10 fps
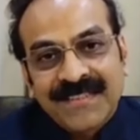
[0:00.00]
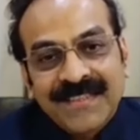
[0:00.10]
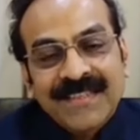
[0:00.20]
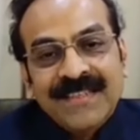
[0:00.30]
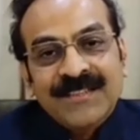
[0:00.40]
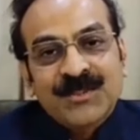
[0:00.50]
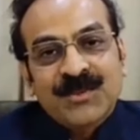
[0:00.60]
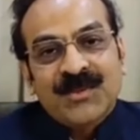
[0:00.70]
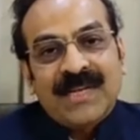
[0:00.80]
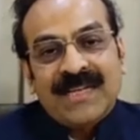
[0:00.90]
So
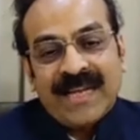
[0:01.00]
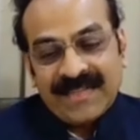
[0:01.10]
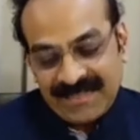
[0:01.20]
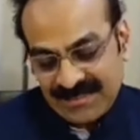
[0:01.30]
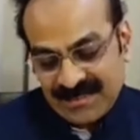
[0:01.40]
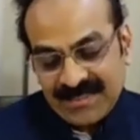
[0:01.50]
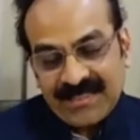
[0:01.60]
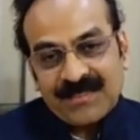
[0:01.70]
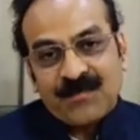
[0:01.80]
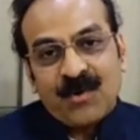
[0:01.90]
yeah. uh, and it is it
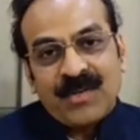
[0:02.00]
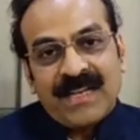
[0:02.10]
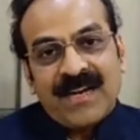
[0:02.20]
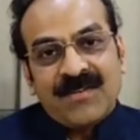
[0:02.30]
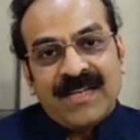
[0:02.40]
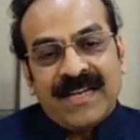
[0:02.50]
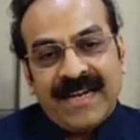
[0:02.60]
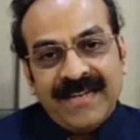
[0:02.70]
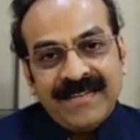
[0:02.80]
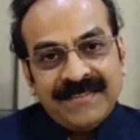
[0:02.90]
is worn around a
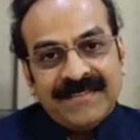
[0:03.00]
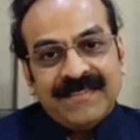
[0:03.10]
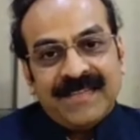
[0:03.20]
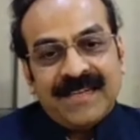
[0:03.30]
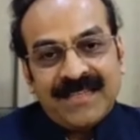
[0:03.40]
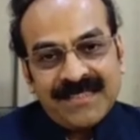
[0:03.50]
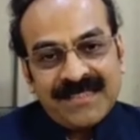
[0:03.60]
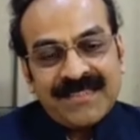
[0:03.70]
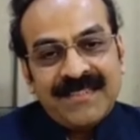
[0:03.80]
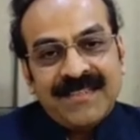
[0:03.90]
hand, a wrist,
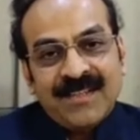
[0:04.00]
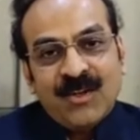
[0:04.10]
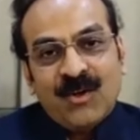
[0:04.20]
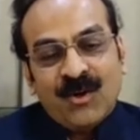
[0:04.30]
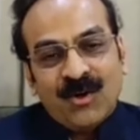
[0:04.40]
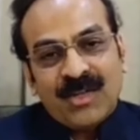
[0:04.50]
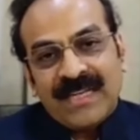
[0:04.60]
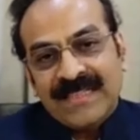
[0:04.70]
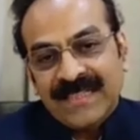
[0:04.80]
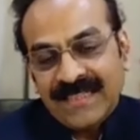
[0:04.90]
or in
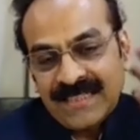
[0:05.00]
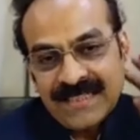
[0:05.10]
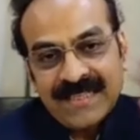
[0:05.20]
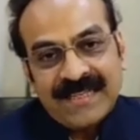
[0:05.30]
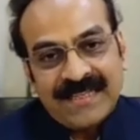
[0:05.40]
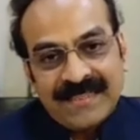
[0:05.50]
the in the hair.